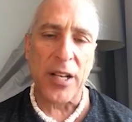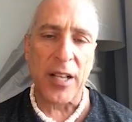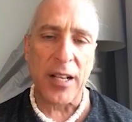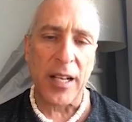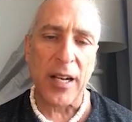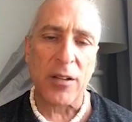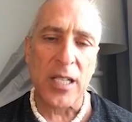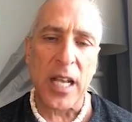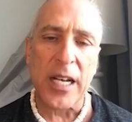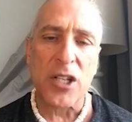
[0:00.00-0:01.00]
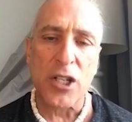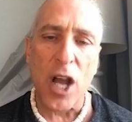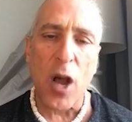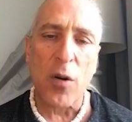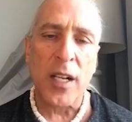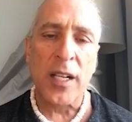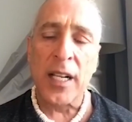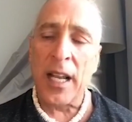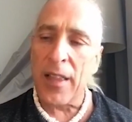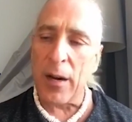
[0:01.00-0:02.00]
The clinical studies showed
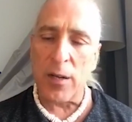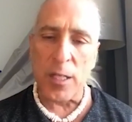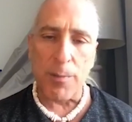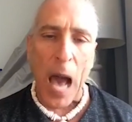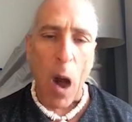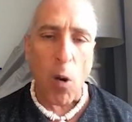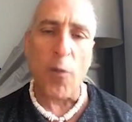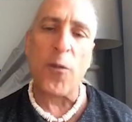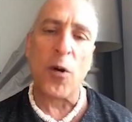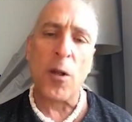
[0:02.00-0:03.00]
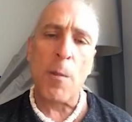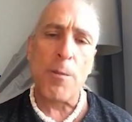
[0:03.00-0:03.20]
that it was powerful